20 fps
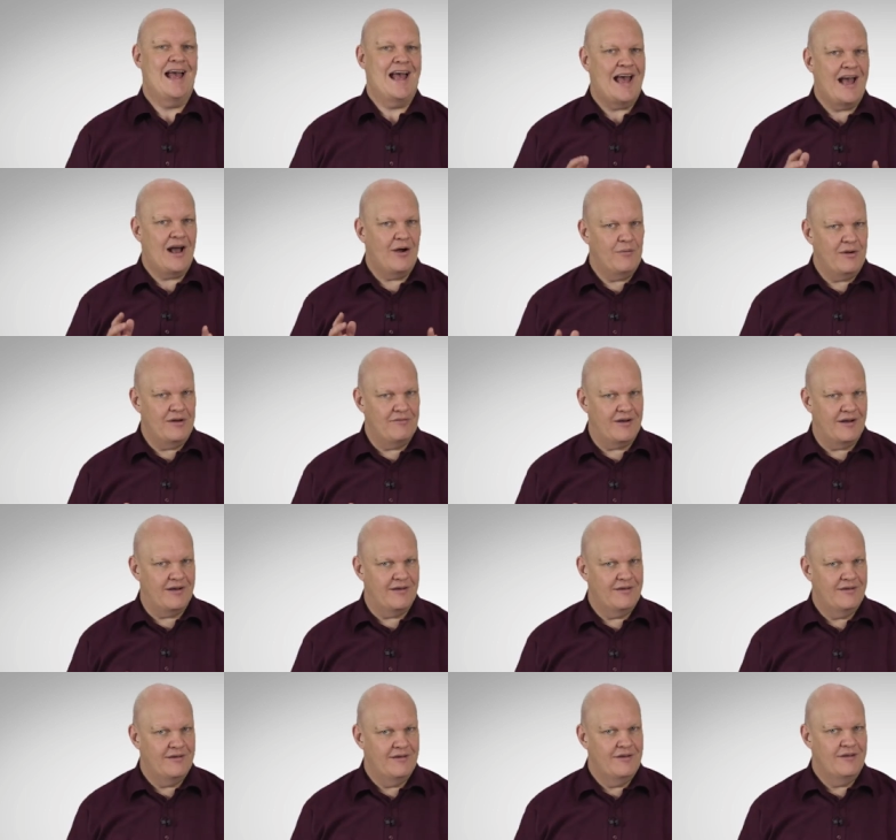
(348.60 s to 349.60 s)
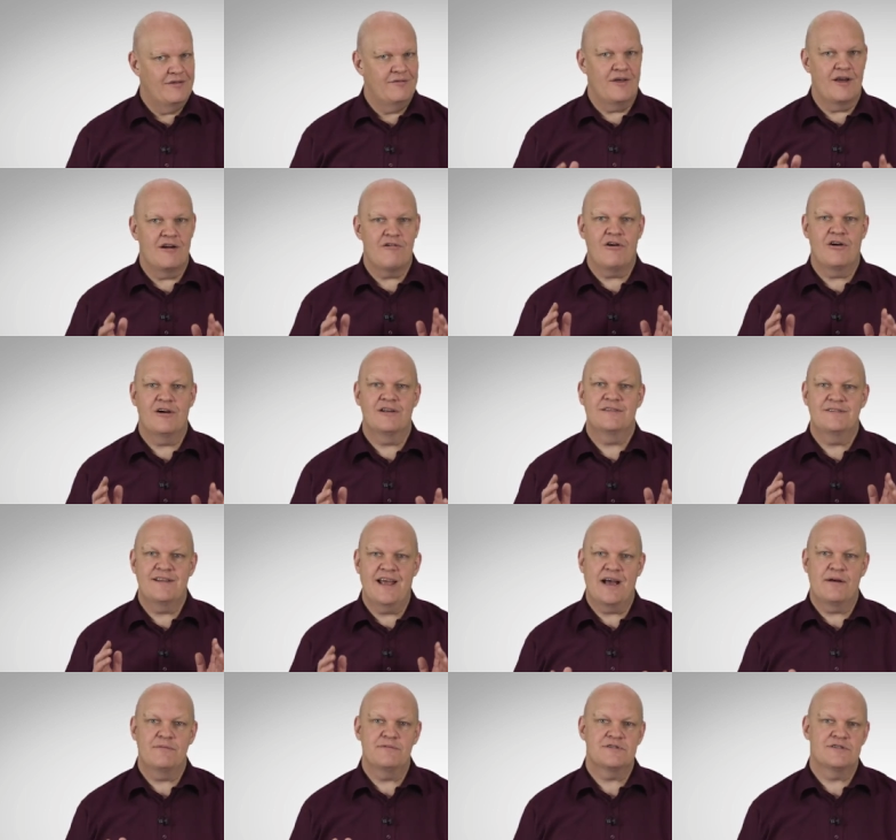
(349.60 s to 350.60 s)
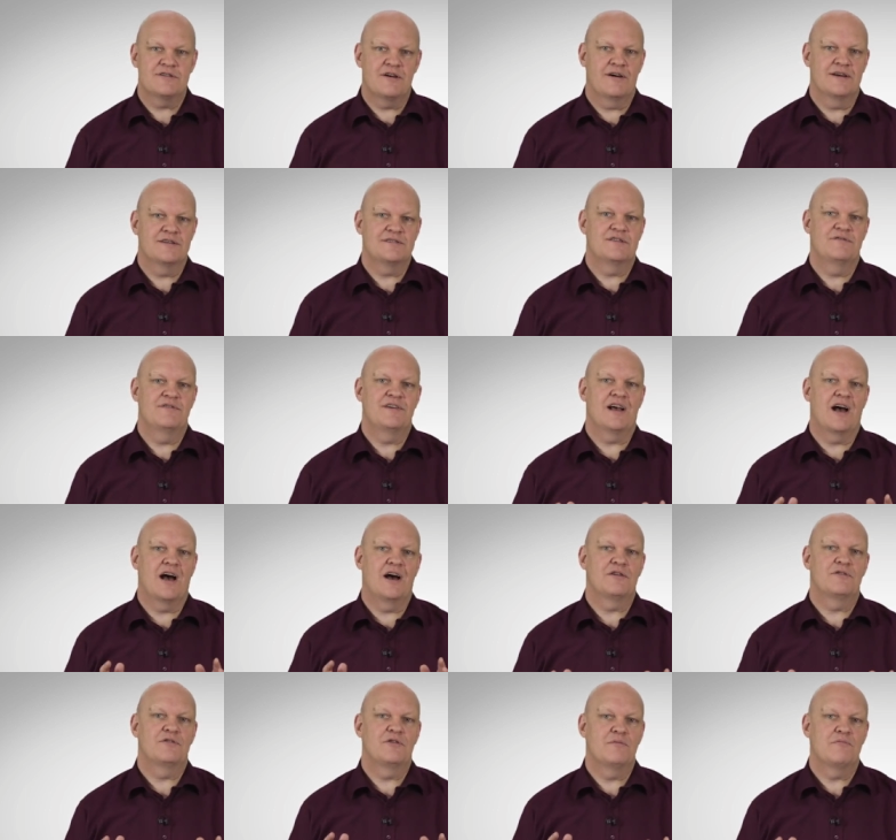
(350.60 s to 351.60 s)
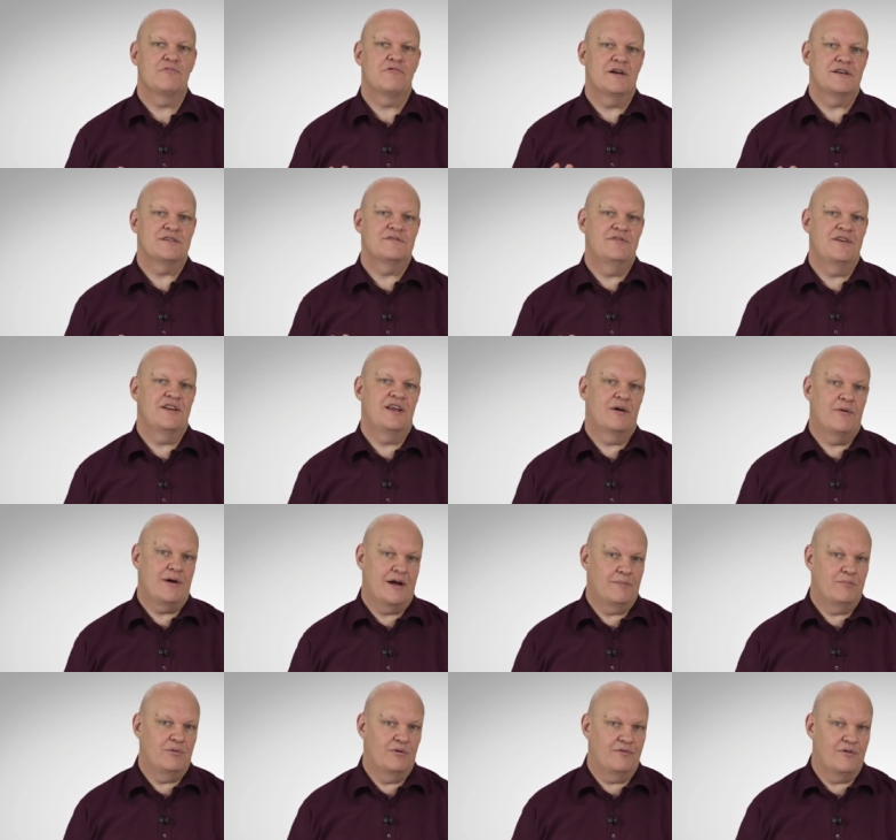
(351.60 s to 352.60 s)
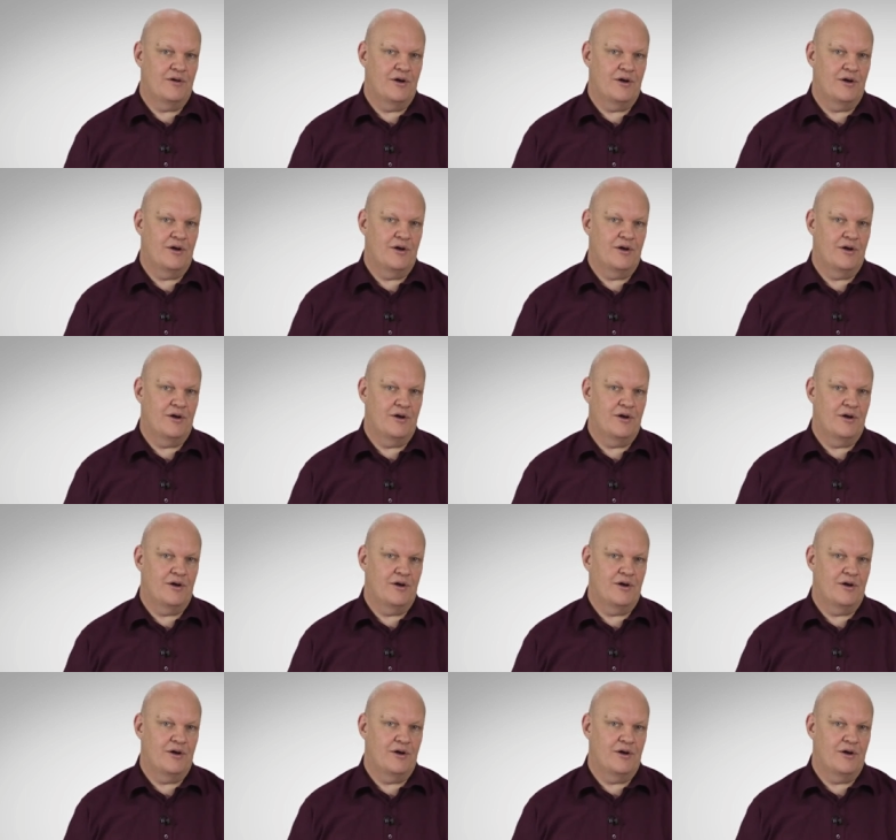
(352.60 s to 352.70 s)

However, there are downsides to the uncompressed video output